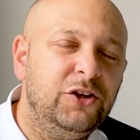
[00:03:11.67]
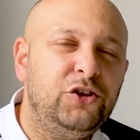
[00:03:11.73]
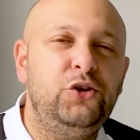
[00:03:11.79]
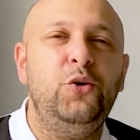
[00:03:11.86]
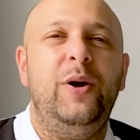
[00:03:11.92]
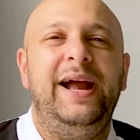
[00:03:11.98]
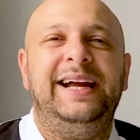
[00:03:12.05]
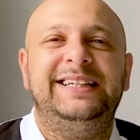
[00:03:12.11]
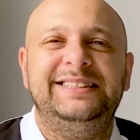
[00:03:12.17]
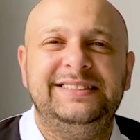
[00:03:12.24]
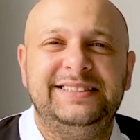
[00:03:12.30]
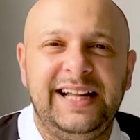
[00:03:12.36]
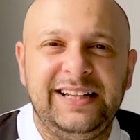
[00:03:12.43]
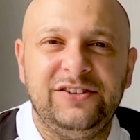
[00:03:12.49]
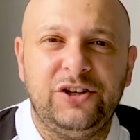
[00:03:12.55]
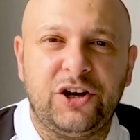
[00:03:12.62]
To
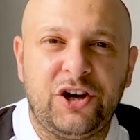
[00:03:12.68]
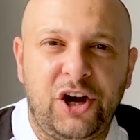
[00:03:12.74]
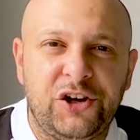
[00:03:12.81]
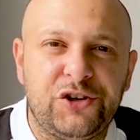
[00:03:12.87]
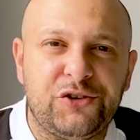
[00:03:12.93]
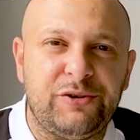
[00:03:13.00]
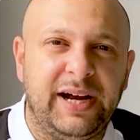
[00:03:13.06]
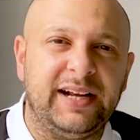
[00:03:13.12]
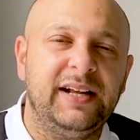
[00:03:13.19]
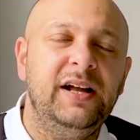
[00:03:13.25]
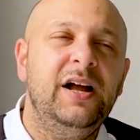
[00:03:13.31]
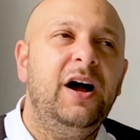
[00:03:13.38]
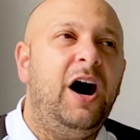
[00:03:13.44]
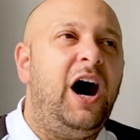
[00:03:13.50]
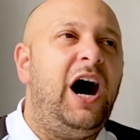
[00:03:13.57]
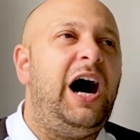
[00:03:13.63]
extend the contract.
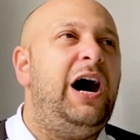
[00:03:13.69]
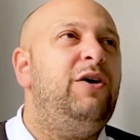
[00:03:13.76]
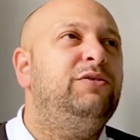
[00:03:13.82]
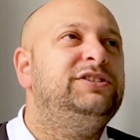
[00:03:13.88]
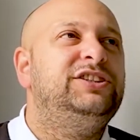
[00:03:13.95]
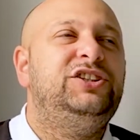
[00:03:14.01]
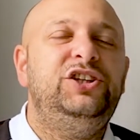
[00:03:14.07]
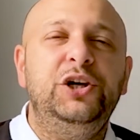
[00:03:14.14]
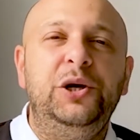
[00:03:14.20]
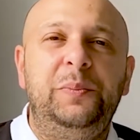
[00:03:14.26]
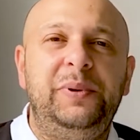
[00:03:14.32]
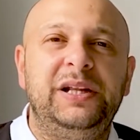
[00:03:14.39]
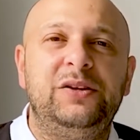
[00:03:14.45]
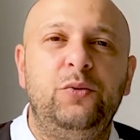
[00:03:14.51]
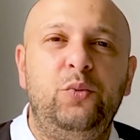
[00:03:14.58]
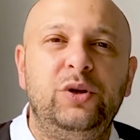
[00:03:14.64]
How
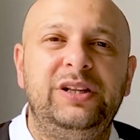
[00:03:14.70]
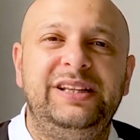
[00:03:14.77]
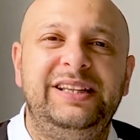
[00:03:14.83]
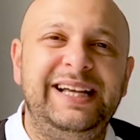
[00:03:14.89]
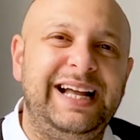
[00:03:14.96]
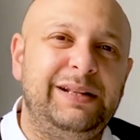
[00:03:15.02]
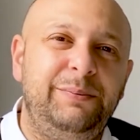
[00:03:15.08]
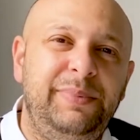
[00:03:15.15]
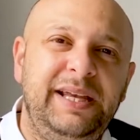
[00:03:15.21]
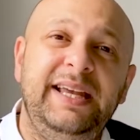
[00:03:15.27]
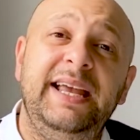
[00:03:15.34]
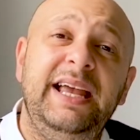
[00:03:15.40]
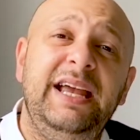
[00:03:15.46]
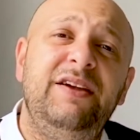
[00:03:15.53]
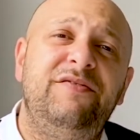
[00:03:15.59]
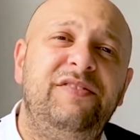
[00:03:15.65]
stupid would that be
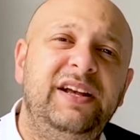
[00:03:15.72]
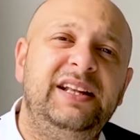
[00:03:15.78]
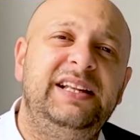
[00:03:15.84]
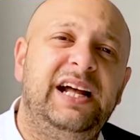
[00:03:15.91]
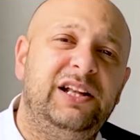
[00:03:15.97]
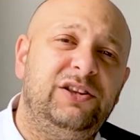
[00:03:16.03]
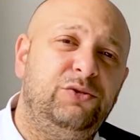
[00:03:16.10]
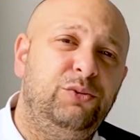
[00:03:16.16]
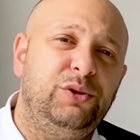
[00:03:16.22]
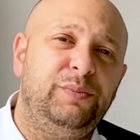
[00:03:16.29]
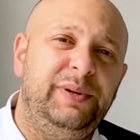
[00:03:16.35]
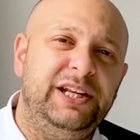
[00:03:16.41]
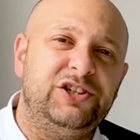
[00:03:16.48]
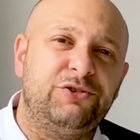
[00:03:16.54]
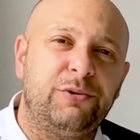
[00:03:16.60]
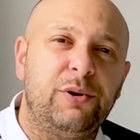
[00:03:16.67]
if that would
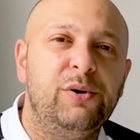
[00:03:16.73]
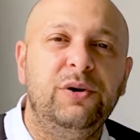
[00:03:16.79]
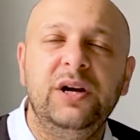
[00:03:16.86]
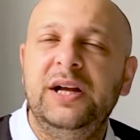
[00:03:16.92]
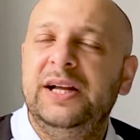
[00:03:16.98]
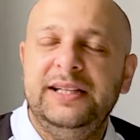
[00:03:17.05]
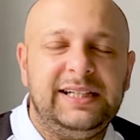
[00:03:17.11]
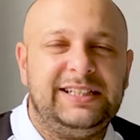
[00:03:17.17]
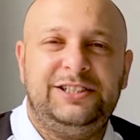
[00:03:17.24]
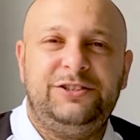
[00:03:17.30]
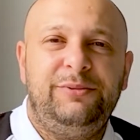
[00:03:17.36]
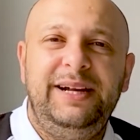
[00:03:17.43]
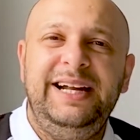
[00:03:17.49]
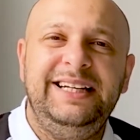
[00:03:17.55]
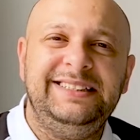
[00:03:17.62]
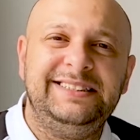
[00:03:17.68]
be true? That's
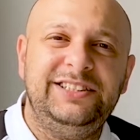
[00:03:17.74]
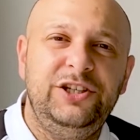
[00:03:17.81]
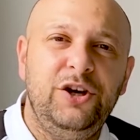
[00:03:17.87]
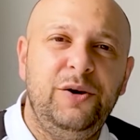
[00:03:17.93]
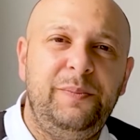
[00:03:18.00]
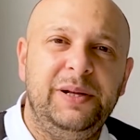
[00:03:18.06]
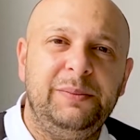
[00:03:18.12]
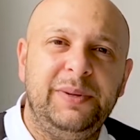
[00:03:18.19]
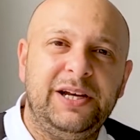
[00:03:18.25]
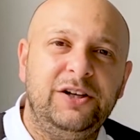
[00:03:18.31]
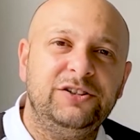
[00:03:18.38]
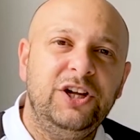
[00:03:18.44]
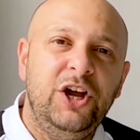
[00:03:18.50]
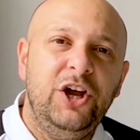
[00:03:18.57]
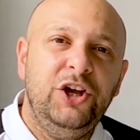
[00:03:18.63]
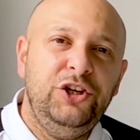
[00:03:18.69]
really stupid
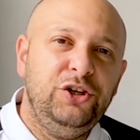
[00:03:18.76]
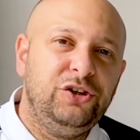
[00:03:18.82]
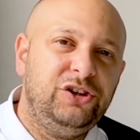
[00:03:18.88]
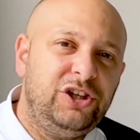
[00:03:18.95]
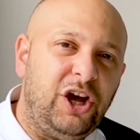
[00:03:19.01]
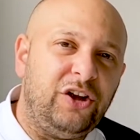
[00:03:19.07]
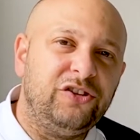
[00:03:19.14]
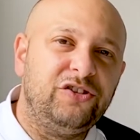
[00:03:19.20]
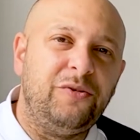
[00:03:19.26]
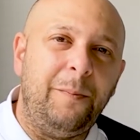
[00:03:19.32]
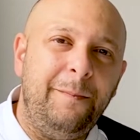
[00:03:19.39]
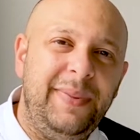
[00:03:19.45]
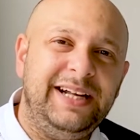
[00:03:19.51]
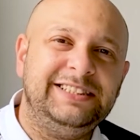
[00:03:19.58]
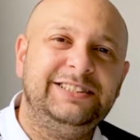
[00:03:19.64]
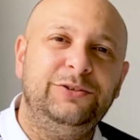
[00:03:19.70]
because you don't
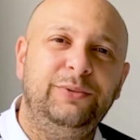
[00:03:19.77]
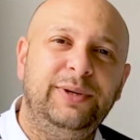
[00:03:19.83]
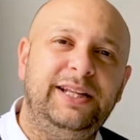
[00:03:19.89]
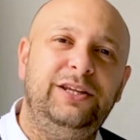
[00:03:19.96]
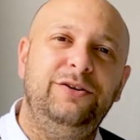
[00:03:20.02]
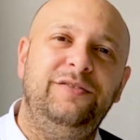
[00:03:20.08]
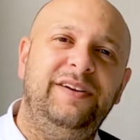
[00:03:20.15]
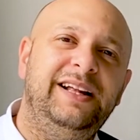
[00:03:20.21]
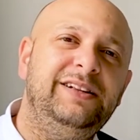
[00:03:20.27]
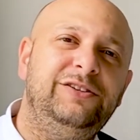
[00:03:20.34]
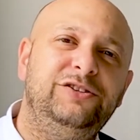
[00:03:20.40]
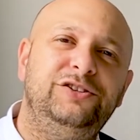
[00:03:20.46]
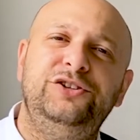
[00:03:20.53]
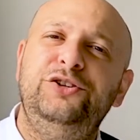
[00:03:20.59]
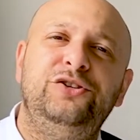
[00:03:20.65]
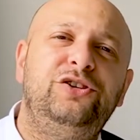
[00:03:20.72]
mess with
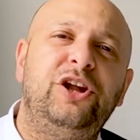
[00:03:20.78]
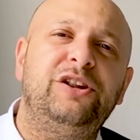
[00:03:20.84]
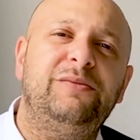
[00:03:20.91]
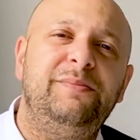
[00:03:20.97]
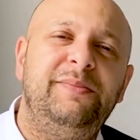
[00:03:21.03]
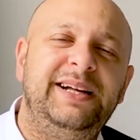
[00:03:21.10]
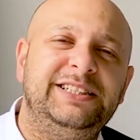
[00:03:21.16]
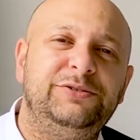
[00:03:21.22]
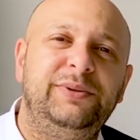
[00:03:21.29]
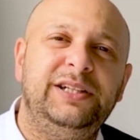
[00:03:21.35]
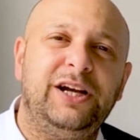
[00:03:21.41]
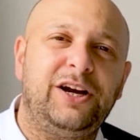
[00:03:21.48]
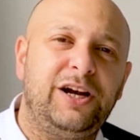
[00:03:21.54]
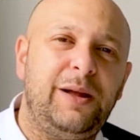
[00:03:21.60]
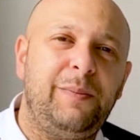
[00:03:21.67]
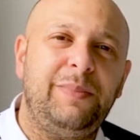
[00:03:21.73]
Juventus. You don't mess with a
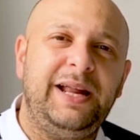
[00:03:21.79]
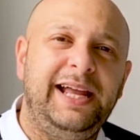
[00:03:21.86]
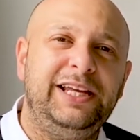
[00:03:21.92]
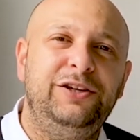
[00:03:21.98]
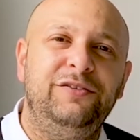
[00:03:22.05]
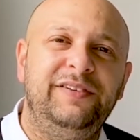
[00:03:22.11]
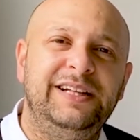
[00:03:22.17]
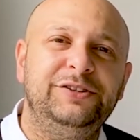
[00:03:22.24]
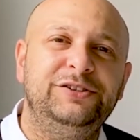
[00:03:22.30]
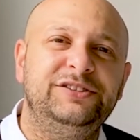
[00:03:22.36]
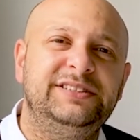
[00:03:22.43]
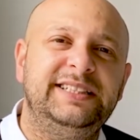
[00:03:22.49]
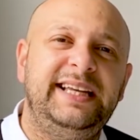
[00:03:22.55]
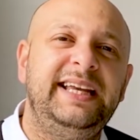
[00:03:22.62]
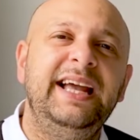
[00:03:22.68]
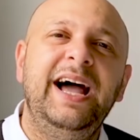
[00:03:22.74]
club like Juventus
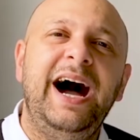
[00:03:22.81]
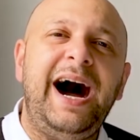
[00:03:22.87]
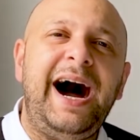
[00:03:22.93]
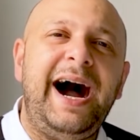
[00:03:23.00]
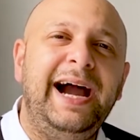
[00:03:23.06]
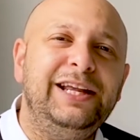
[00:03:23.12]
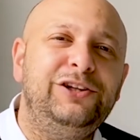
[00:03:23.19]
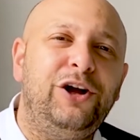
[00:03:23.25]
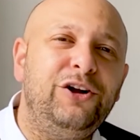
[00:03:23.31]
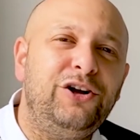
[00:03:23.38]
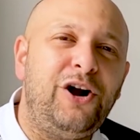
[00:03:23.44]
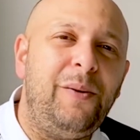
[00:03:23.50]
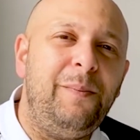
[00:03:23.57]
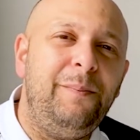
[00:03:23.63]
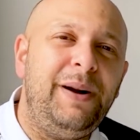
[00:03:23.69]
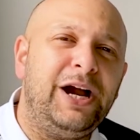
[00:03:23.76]
saying, I don't
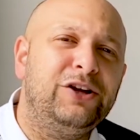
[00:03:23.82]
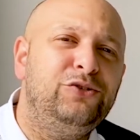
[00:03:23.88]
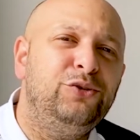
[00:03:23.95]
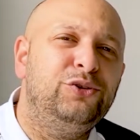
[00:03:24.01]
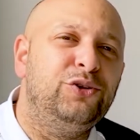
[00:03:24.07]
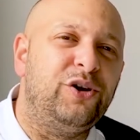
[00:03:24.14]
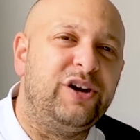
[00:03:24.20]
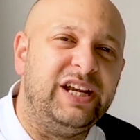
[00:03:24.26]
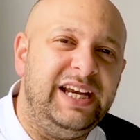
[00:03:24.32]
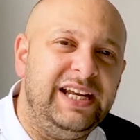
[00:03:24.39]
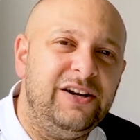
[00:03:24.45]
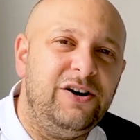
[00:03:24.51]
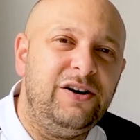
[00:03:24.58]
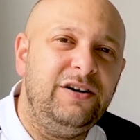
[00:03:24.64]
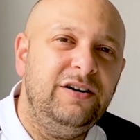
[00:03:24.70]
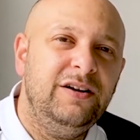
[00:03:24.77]
come back to
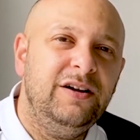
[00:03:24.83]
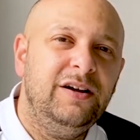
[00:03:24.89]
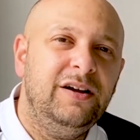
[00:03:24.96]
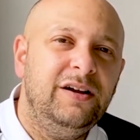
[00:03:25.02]
Torino